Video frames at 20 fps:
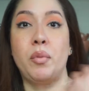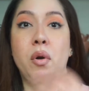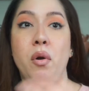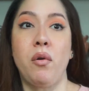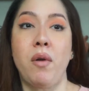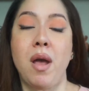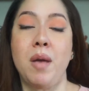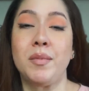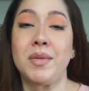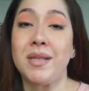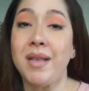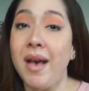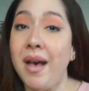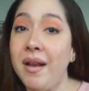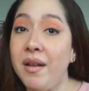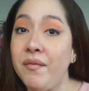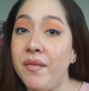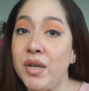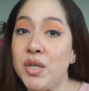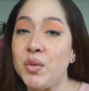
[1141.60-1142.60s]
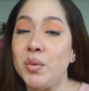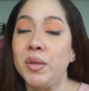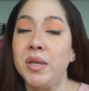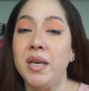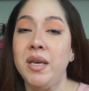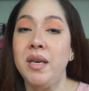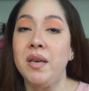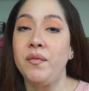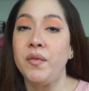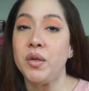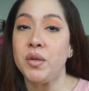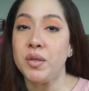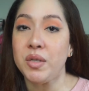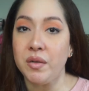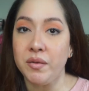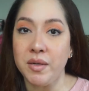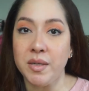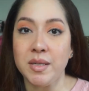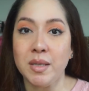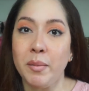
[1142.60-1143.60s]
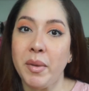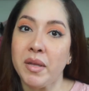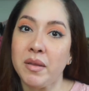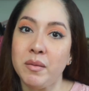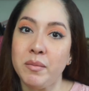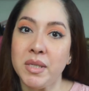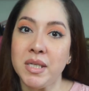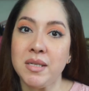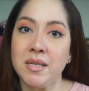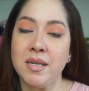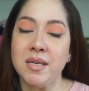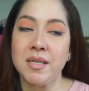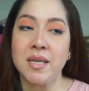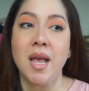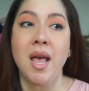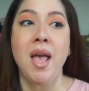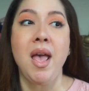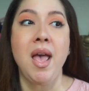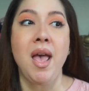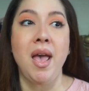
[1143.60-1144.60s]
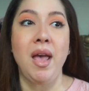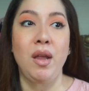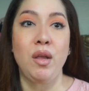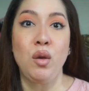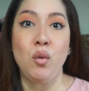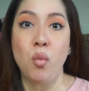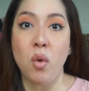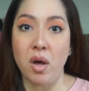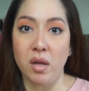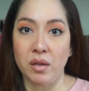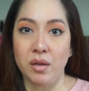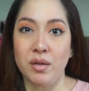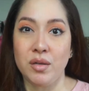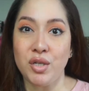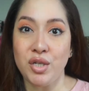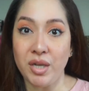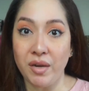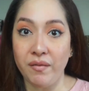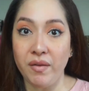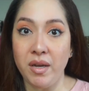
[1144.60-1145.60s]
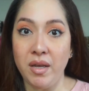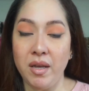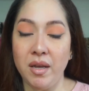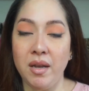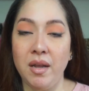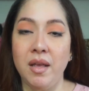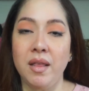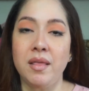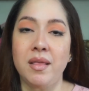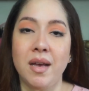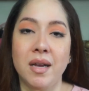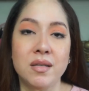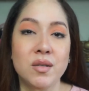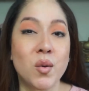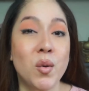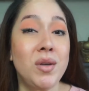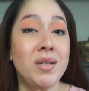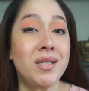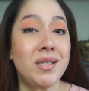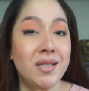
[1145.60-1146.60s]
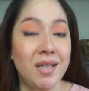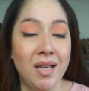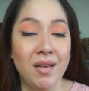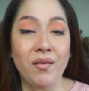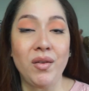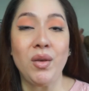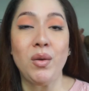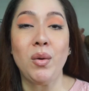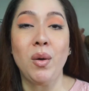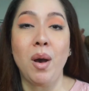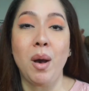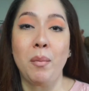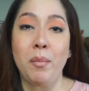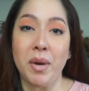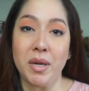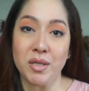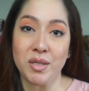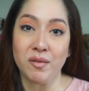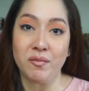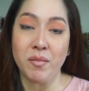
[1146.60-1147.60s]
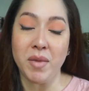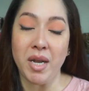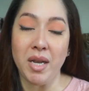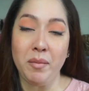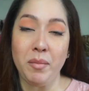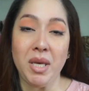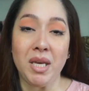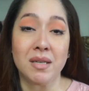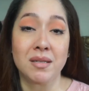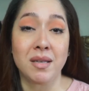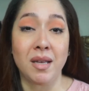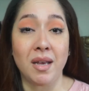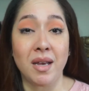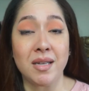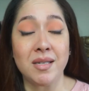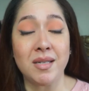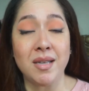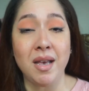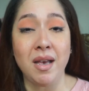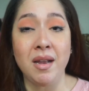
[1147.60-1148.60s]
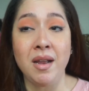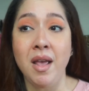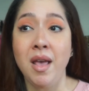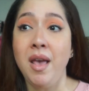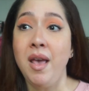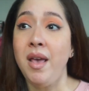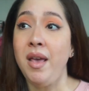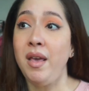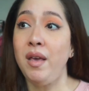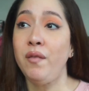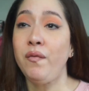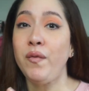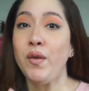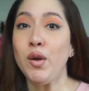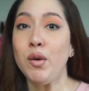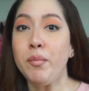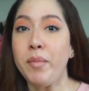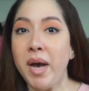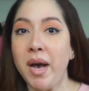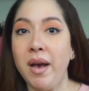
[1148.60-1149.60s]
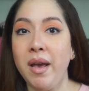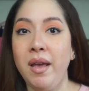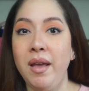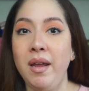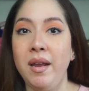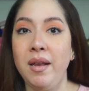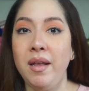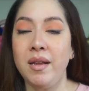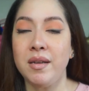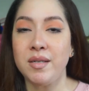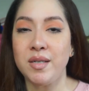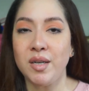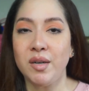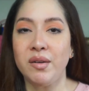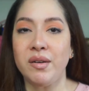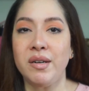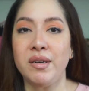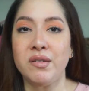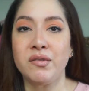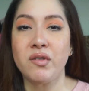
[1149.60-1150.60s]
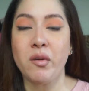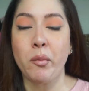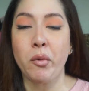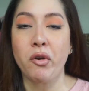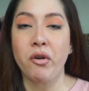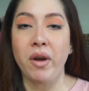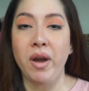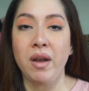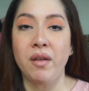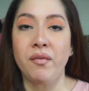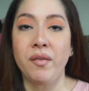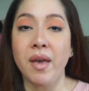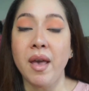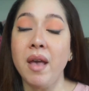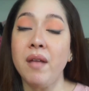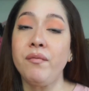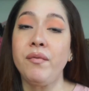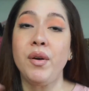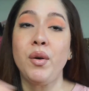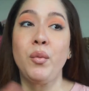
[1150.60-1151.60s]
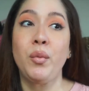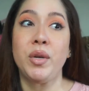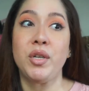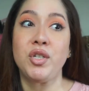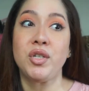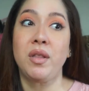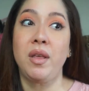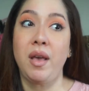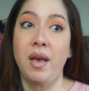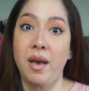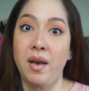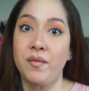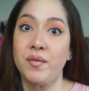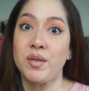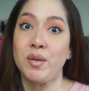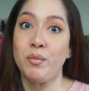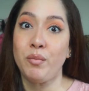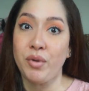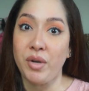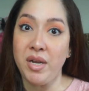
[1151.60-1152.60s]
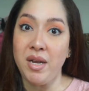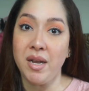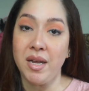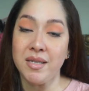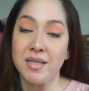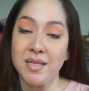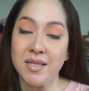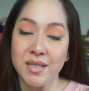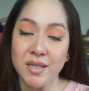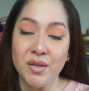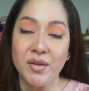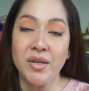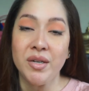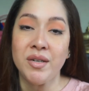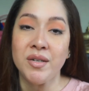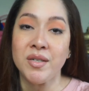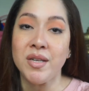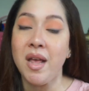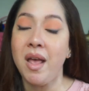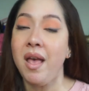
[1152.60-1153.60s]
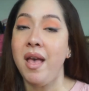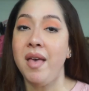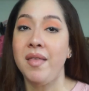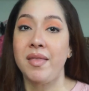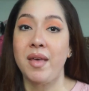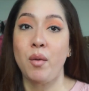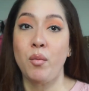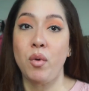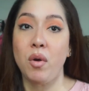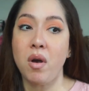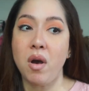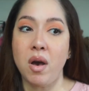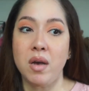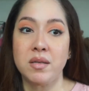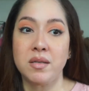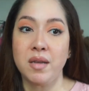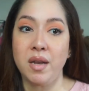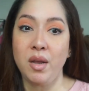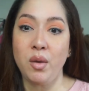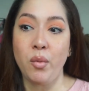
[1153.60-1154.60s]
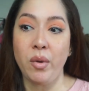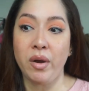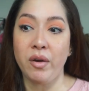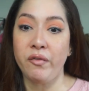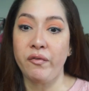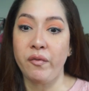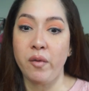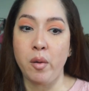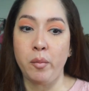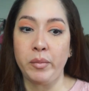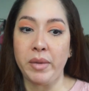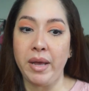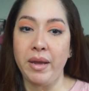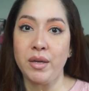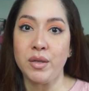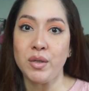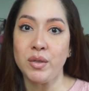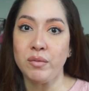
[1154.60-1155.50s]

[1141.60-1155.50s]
programs, that eventually, if you're serious about the business and you want longevity in it, that's going to save you a bunch of money, because like I said, if you're buying interiors from Creative Canva, which they have some pretty nice interiors that will cost anywhere from like